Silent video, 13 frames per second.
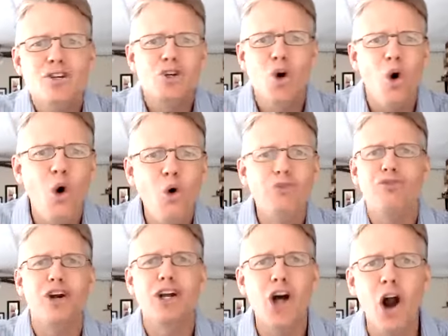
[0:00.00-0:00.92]
gold
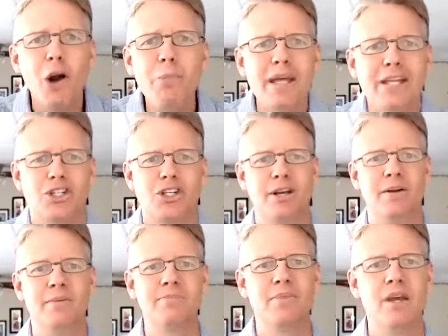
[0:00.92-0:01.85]
for garbage."
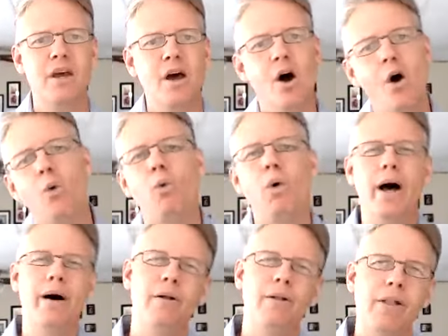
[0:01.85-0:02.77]

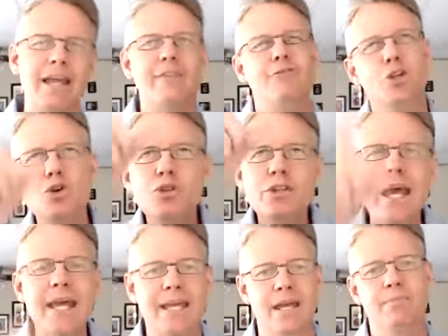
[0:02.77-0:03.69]
"Well, if you
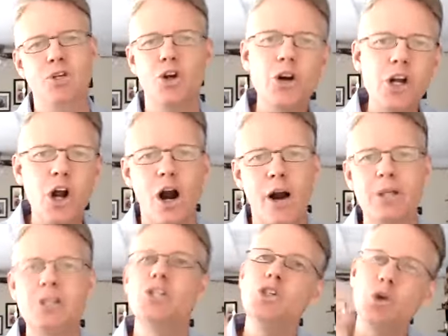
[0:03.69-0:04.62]
take him your
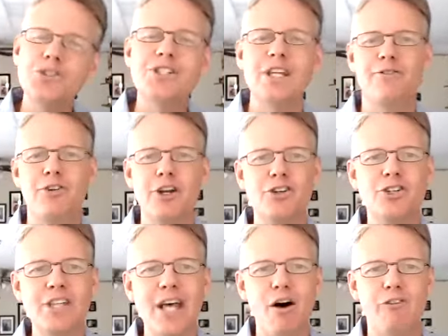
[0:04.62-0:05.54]
garbage, you'll see for
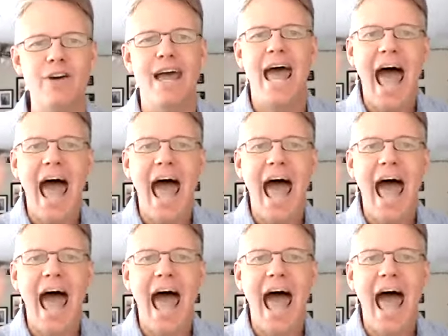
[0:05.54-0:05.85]
yourself.